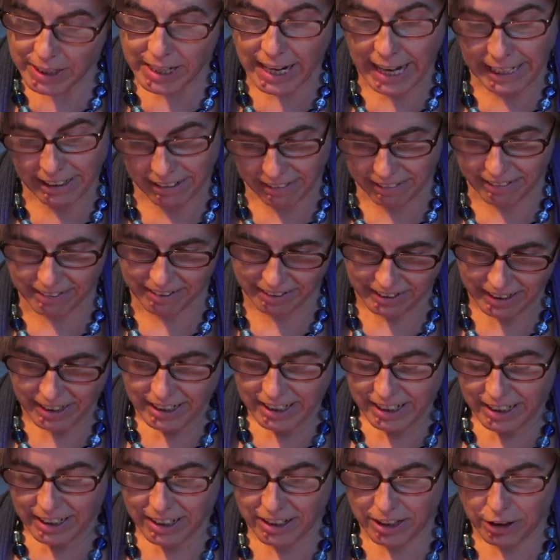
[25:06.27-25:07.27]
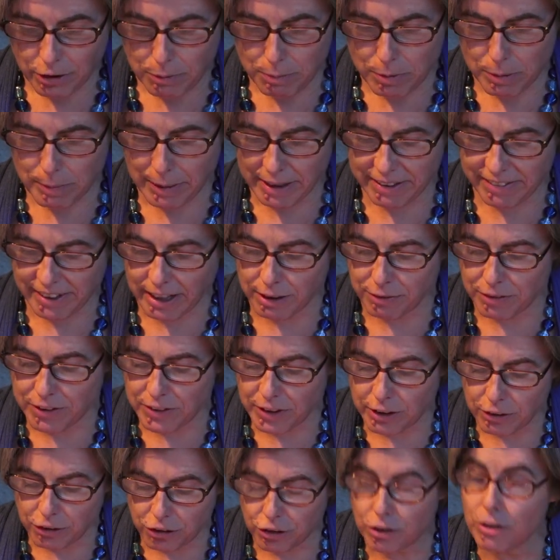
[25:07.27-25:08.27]
And, you know, put myself in
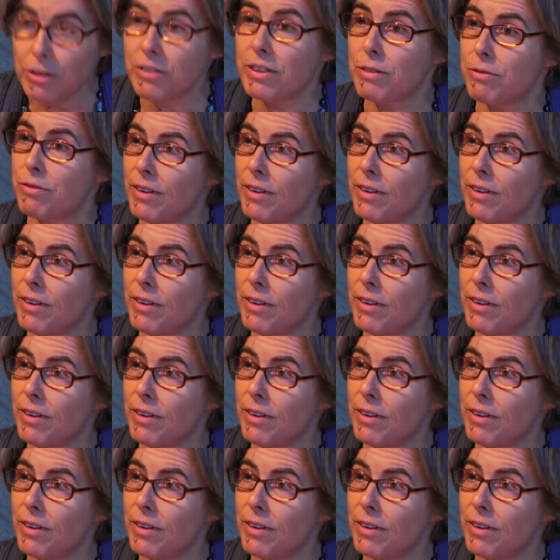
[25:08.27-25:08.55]
those shoes.